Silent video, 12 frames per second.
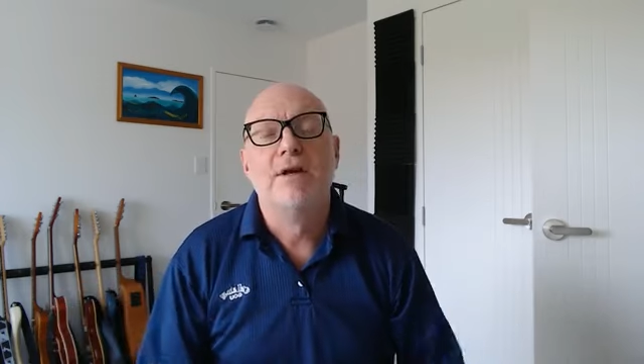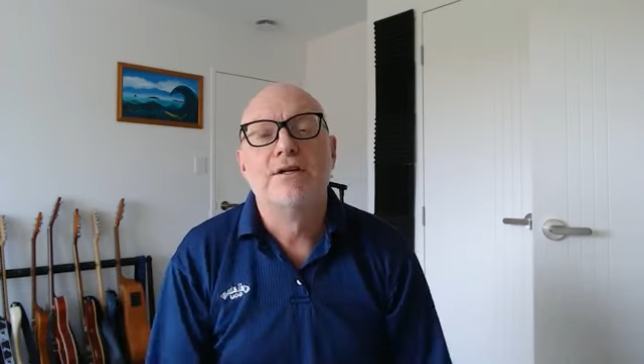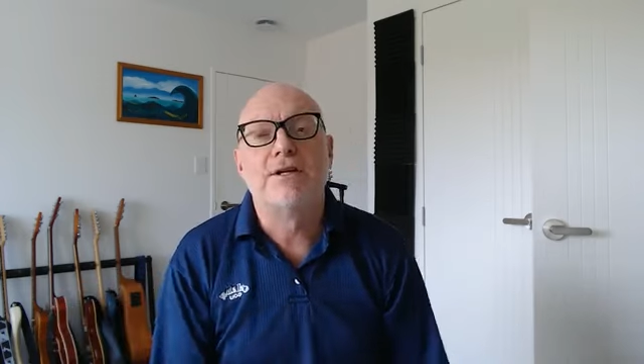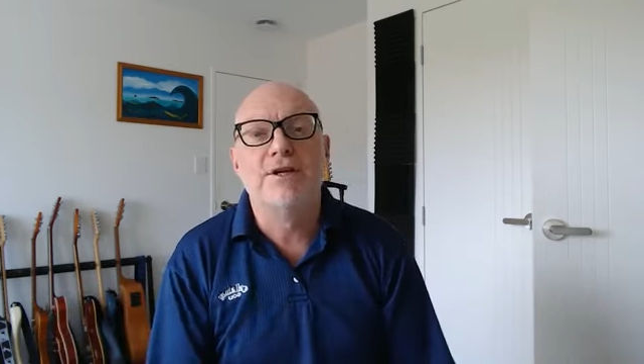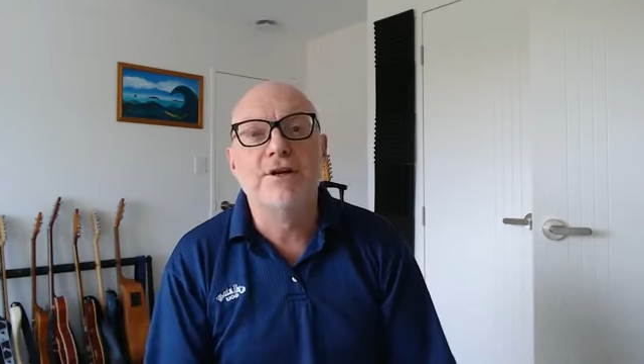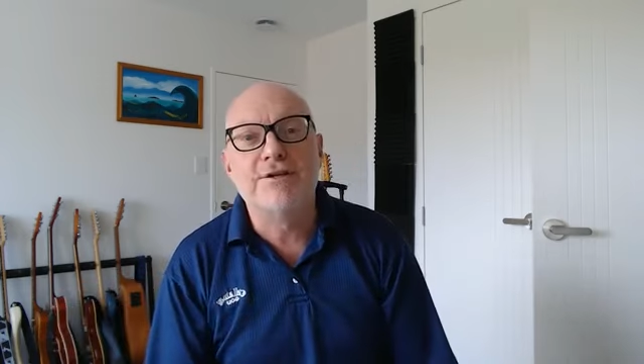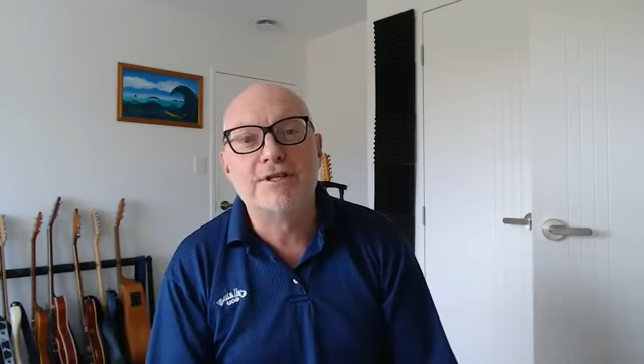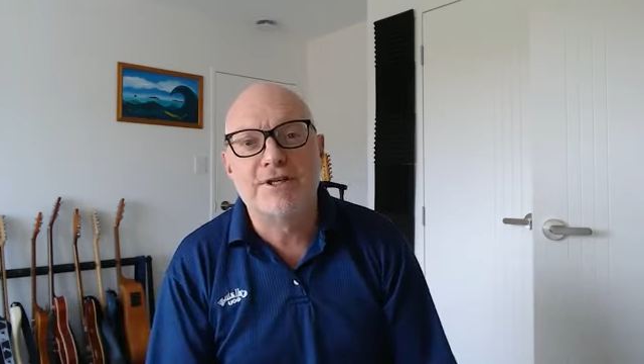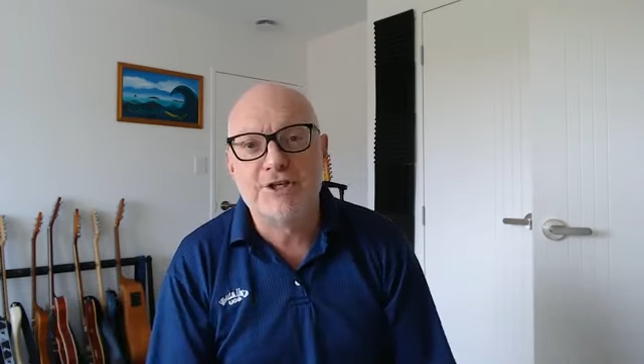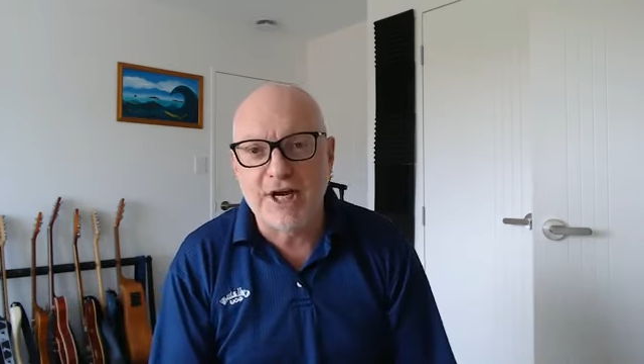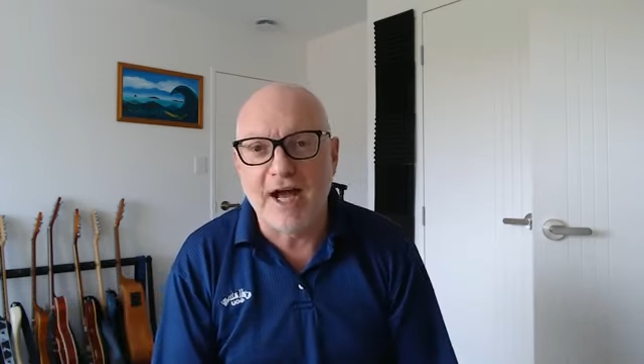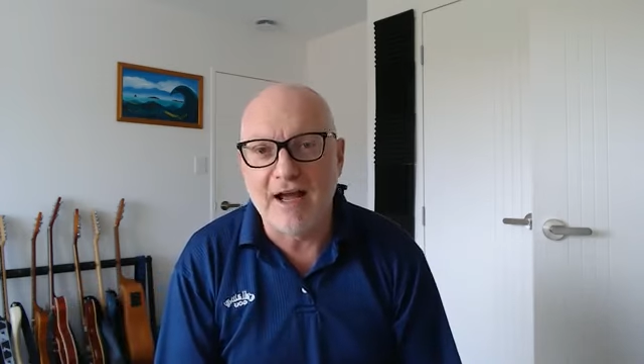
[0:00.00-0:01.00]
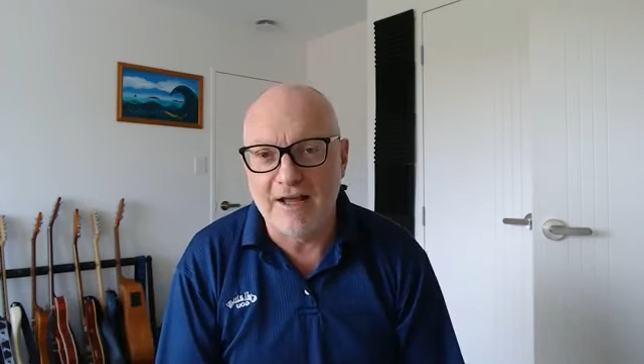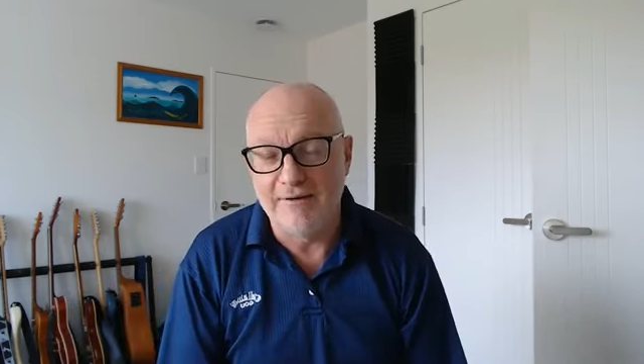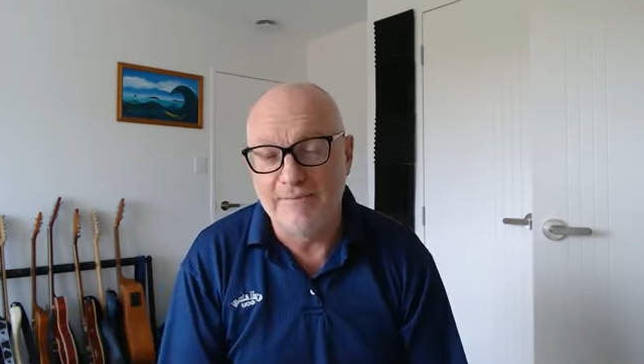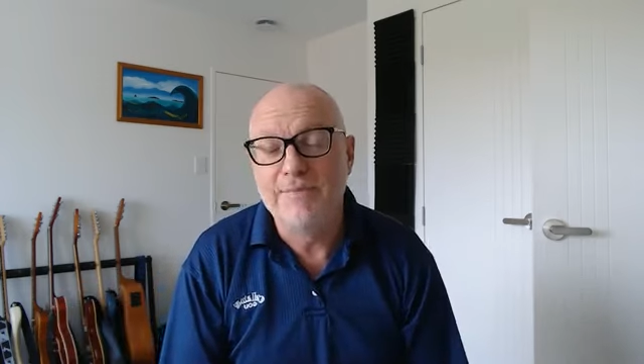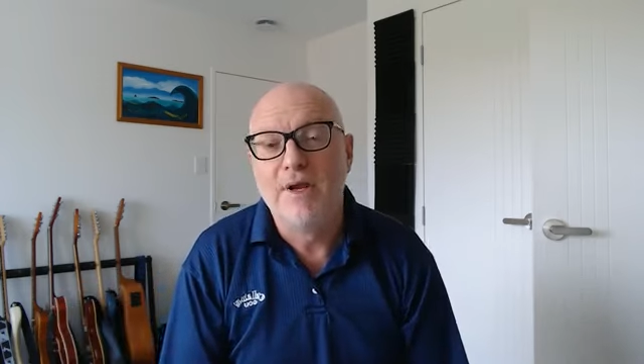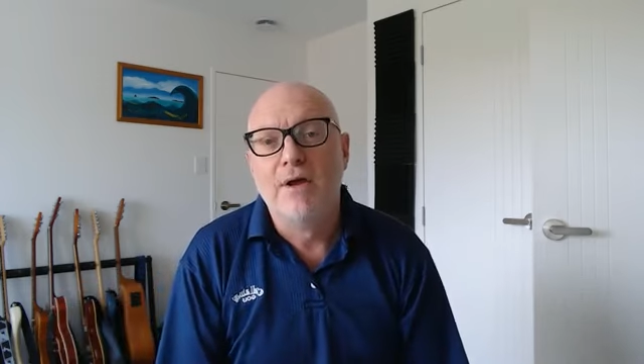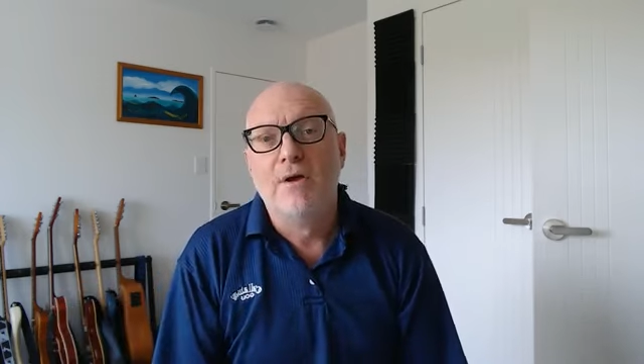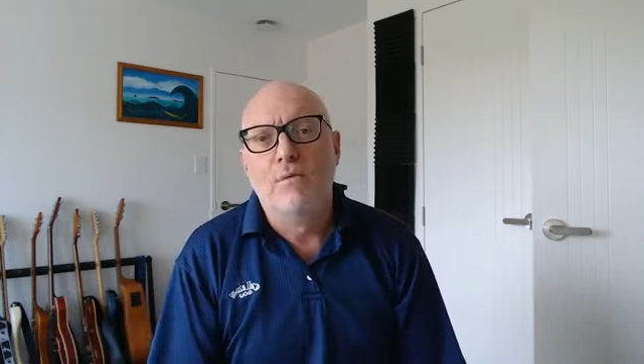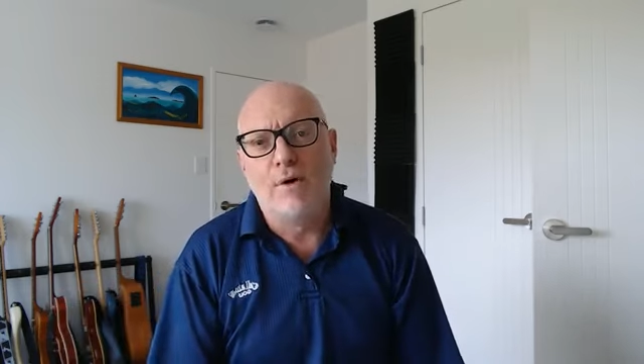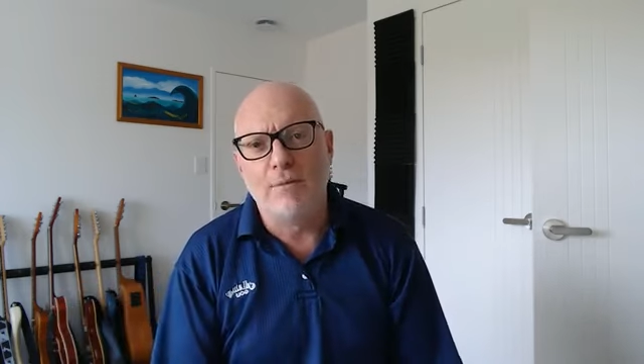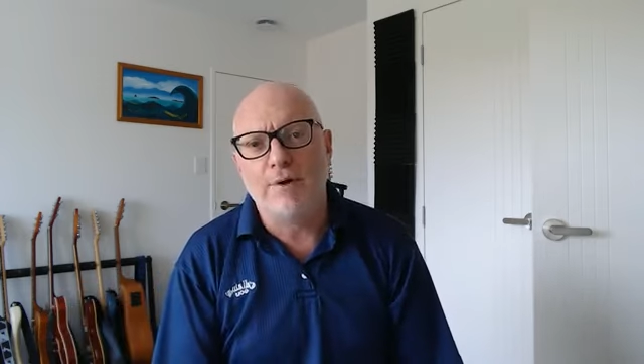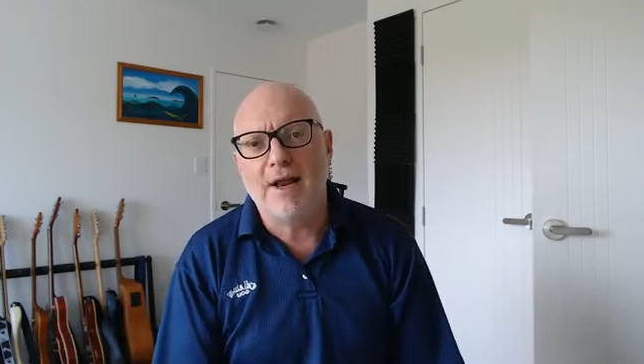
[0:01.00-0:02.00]
To use the jargon,
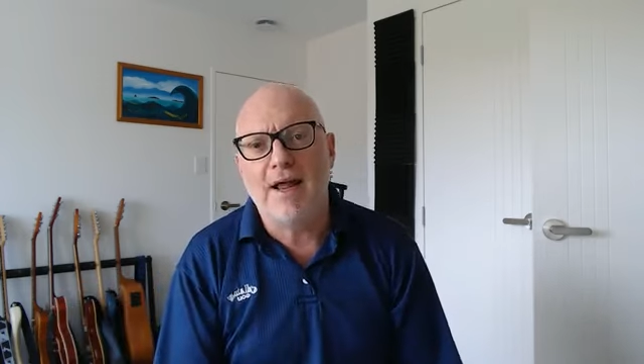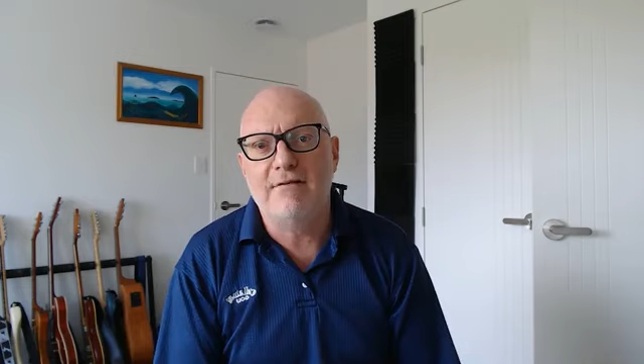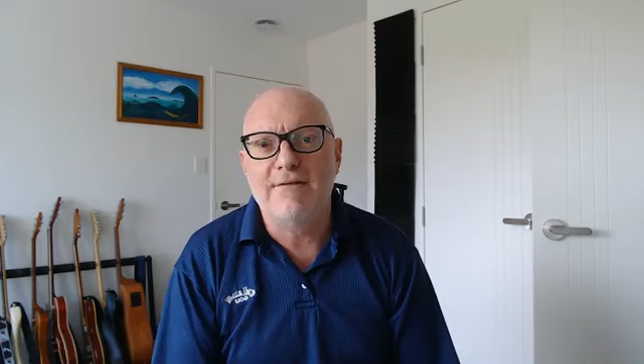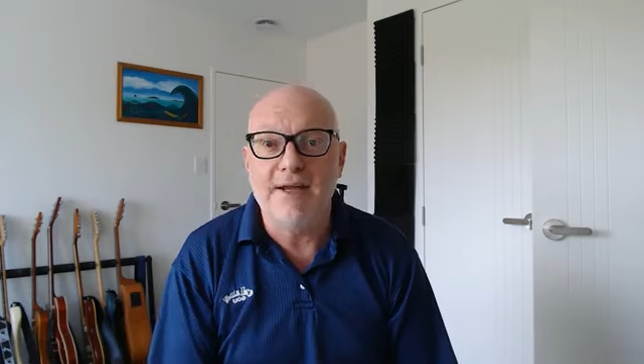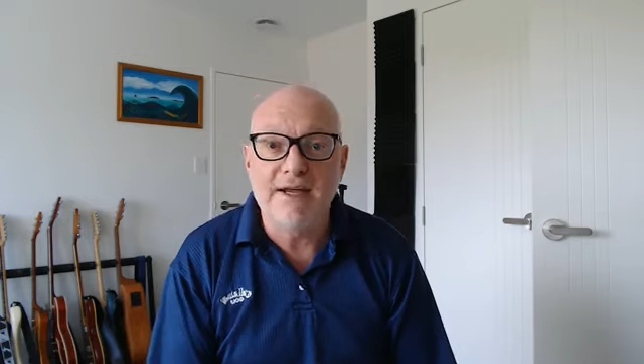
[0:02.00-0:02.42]
we would have